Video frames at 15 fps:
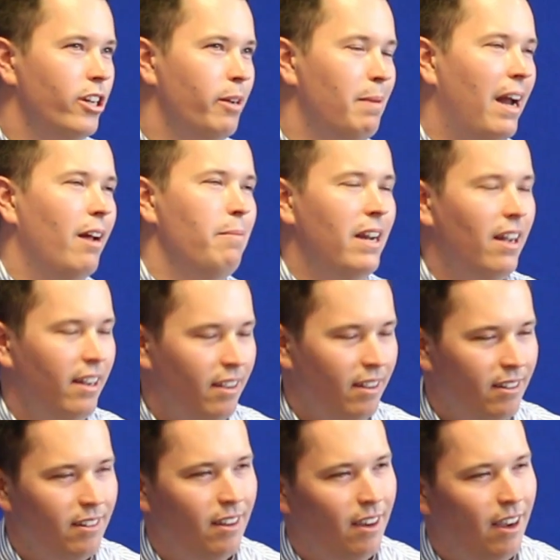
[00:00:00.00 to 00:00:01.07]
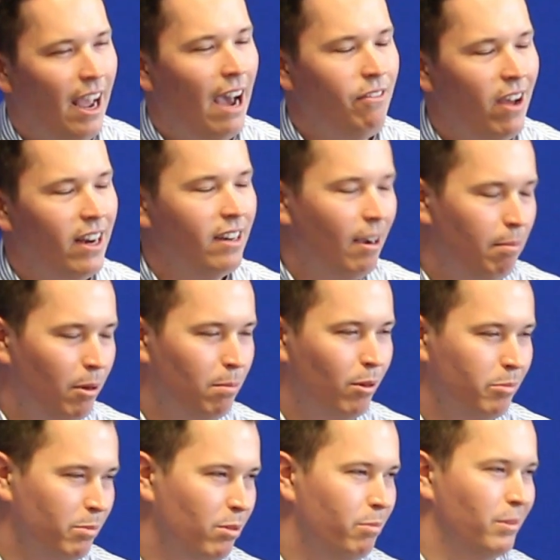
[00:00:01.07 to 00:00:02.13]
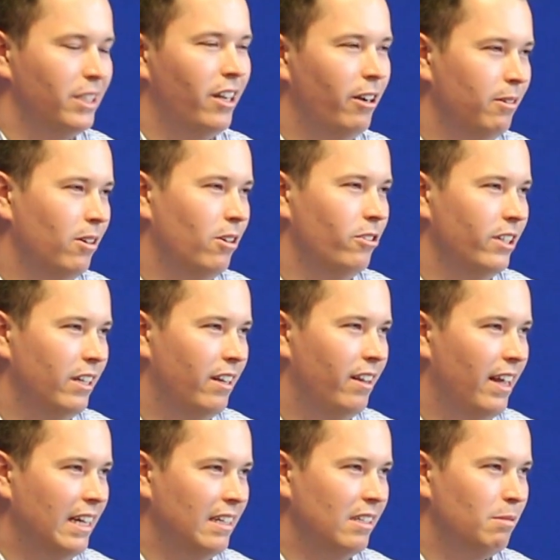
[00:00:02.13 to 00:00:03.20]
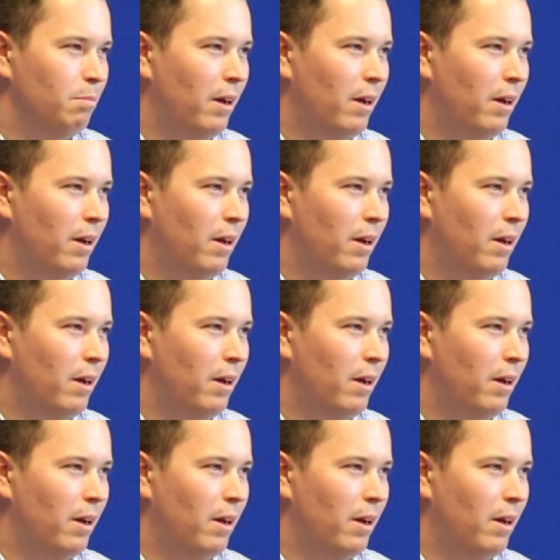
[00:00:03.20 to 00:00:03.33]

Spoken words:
too bad. I mean, I have had a couple of problems putting a coat on and things,